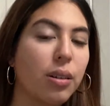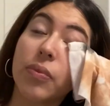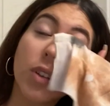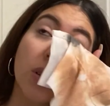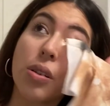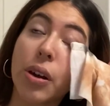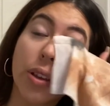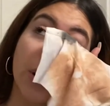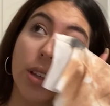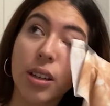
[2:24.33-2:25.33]
So I think
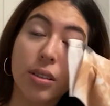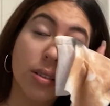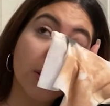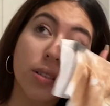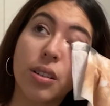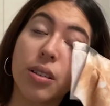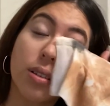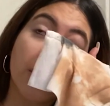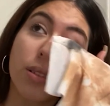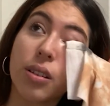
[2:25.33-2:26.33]
that's
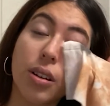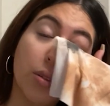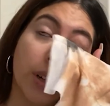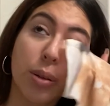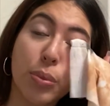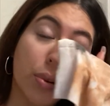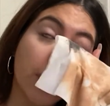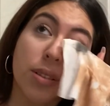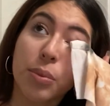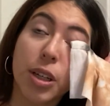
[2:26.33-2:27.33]
a great point to
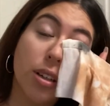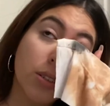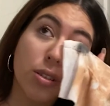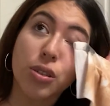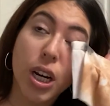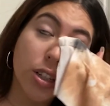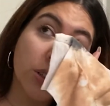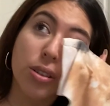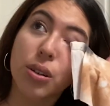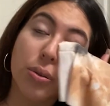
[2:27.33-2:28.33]
make. Distractions
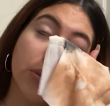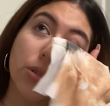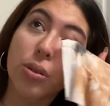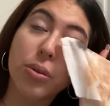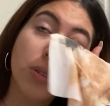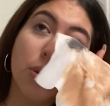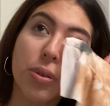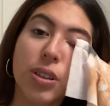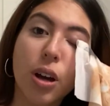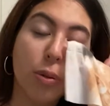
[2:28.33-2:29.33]
always
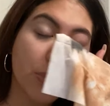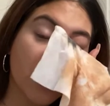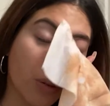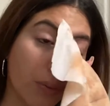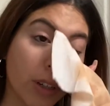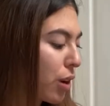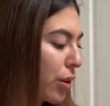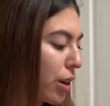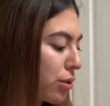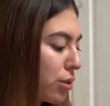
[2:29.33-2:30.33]
help so much.
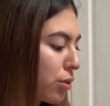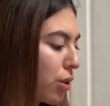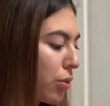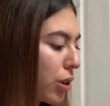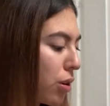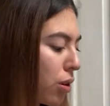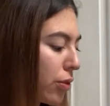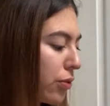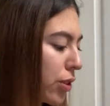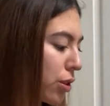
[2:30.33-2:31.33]
Okay, so going
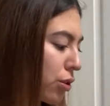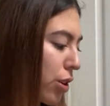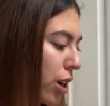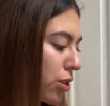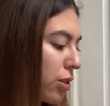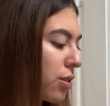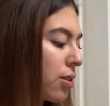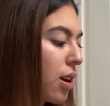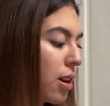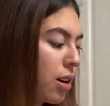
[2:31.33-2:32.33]
off of
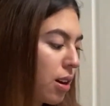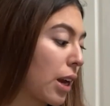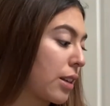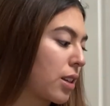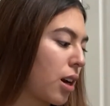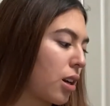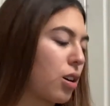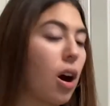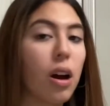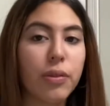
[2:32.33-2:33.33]
distractions, the things that I
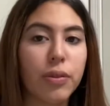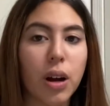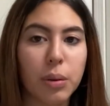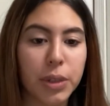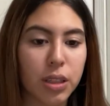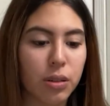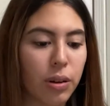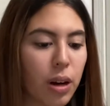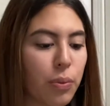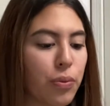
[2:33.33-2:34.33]
got from
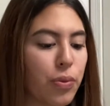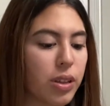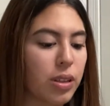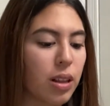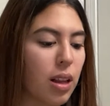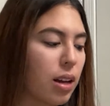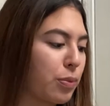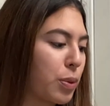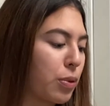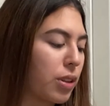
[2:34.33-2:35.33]
Instagram was a lot
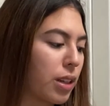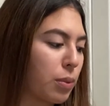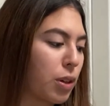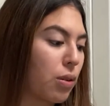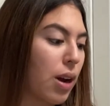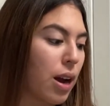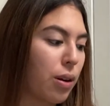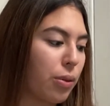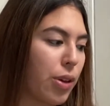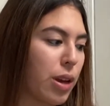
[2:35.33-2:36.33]
of people letting me know
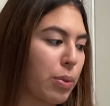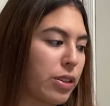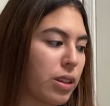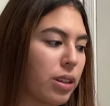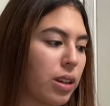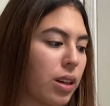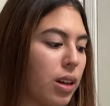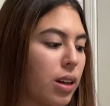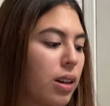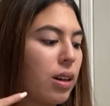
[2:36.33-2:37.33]
how they basically
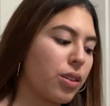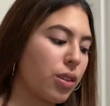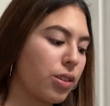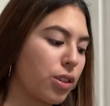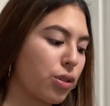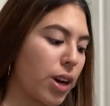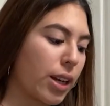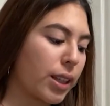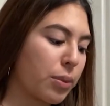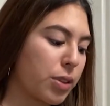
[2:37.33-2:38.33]
either
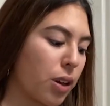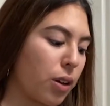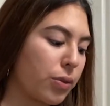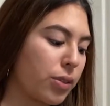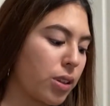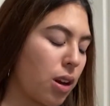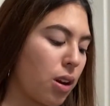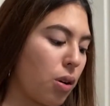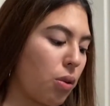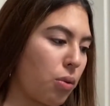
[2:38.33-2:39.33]
distract themselves
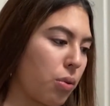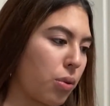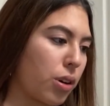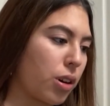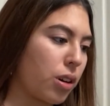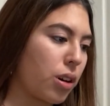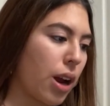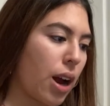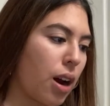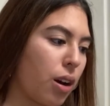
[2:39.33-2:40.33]
or
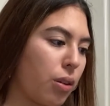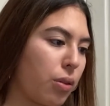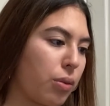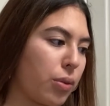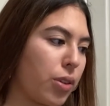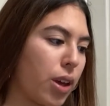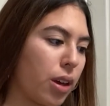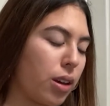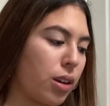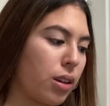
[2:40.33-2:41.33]
how
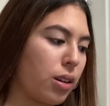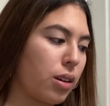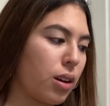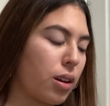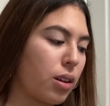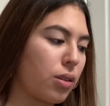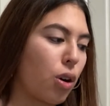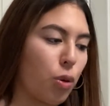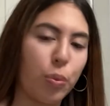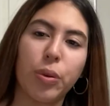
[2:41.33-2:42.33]
they
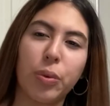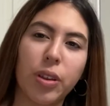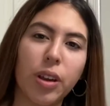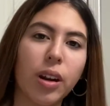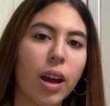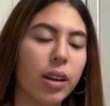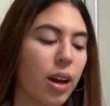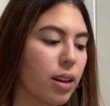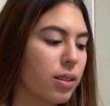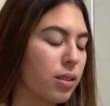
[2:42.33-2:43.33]
cope with it, I
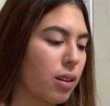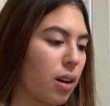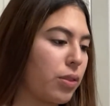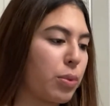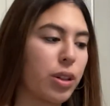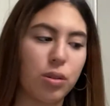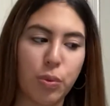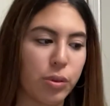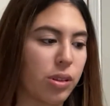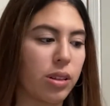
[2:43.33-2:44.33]
guess. Everybody
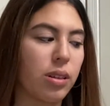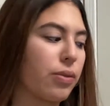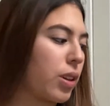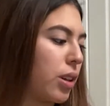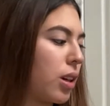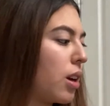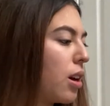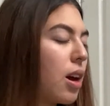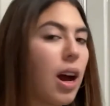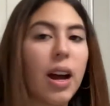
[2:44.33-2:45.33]
copes with it differently.
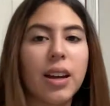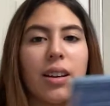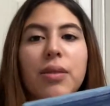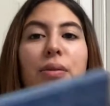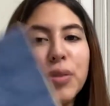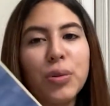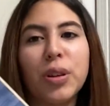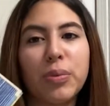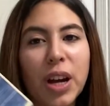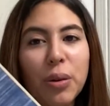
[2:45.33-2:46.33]
I
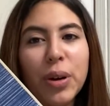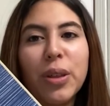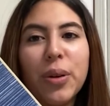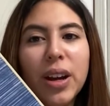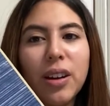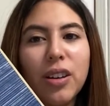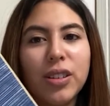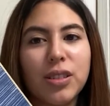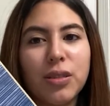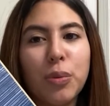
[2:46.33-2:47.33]
wrote them down, by the way,
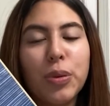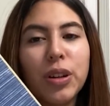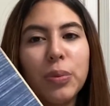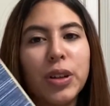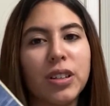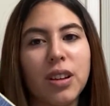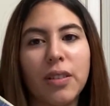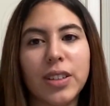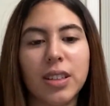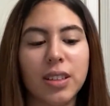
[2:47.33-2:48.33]
on this notebook because
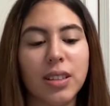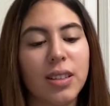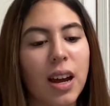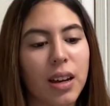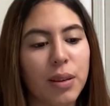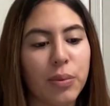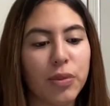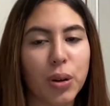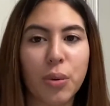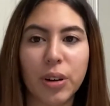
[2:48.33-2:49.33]
obviously since I'm
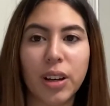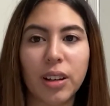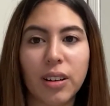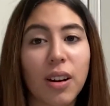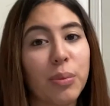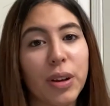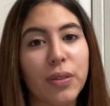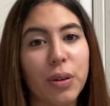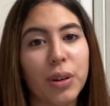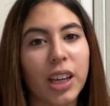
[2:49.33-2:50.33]
recording on
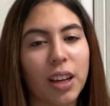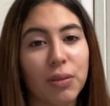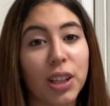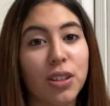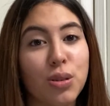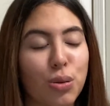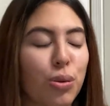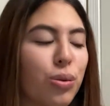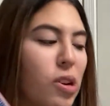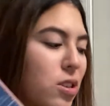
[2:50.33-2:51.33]
my phone, I can't really
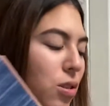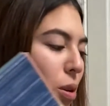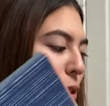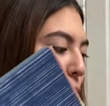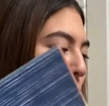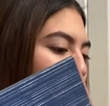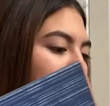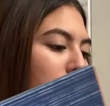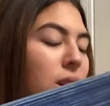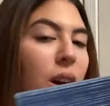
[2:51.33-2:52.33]
scroll through Instagram at the moment.